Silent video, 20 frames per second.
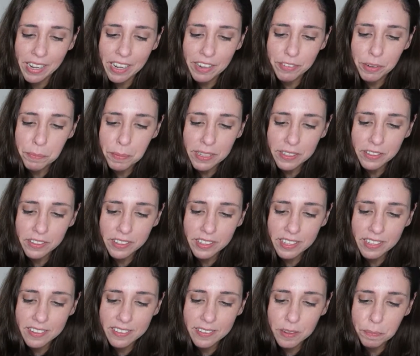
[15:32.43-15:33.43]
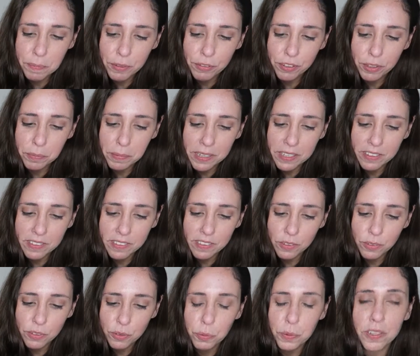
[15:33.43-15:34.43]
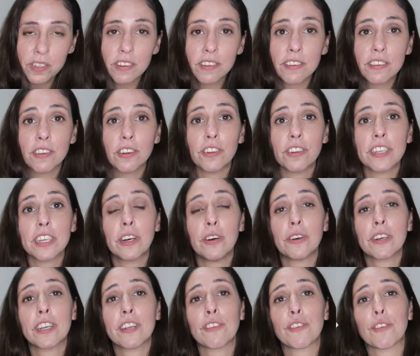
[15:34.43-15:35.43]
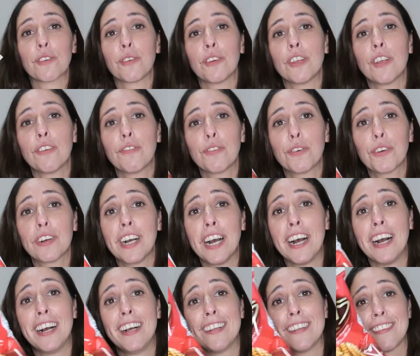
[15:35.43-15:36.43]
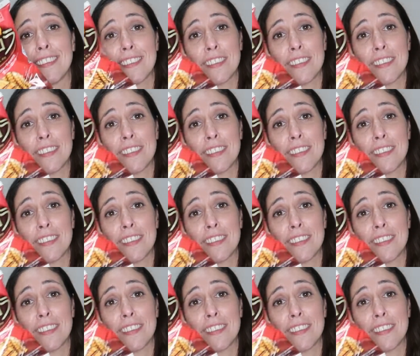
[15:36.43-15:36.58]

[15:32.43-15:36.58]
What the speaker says: Every bite contains the perfect balance of sweet and salty. Okay, so if you guys